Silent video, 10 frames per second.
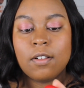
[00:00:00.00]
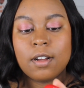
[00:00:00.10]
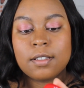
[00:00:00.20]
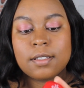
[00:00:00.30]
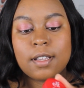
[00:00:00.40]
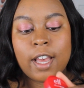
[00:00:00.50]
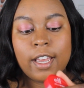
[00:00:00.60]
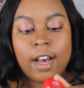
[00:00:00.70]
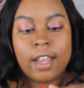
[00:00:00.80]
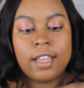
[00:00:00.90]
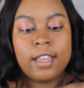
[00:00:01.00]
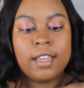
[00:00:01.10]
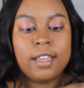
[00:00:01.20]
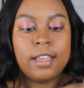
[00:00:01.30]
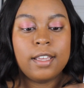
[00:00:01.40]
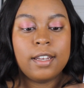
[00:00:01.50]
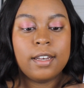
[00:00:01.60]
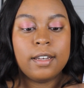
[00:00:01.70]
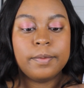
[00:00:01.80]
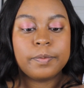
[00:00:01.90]
gloss. I got it
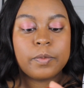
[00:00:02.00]
in